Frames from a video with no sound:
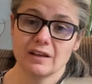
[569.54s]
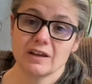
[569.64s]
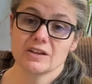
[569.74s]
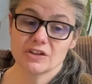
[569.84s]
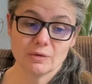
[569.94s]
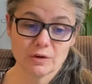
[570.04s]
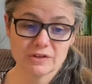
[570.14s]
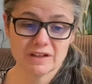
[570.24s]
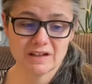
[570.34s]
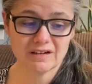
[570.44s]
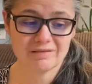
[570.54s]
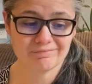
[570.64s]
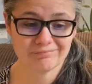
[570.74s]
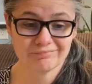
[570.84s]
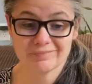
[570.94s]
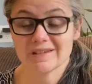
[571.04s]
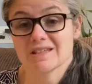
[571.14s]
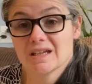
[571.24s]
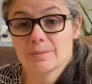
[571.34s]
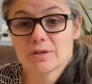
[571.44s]
So what goes in here?
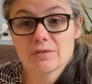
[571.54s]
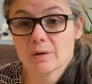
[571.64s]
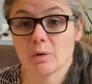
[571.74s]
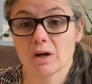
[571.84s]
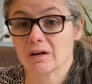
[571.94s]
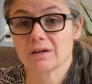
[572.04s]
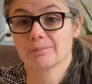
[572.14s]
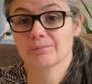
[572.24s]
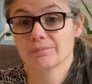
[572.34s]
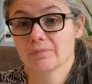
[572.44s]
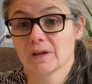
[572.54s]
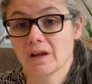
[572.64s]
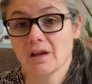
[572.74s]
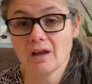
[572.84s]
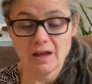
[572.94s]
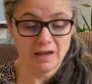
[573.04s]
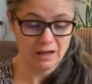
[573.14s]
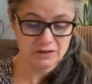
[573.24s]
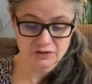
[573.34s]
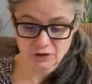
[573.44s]
Samples of their work.
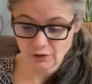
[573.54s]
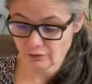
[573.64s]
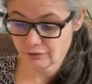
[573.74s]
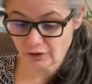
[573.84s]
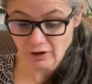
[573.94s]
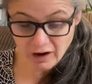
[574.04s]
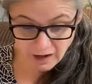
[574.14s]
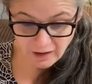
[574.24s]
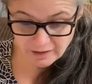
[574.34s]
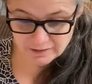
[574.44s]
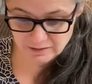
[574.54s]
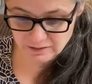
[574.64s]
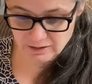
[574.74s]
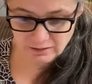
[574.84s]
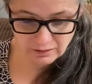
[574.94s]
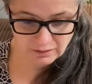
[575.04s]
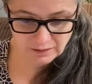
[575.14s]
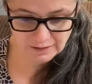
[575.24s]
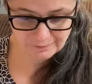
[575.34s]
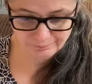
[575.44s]
And so for us,
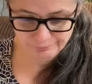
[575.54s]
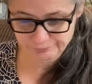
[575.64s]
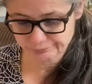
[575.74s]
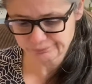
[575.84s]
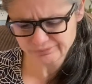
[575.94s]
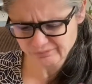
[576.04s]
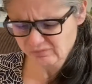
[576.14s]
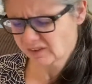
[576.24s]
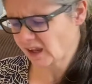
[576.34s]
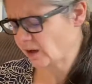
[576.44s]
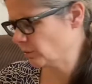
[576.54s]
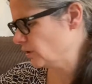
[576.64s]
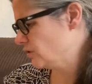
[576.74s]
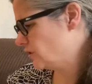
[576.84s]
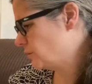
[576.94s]
um, I don't want to use this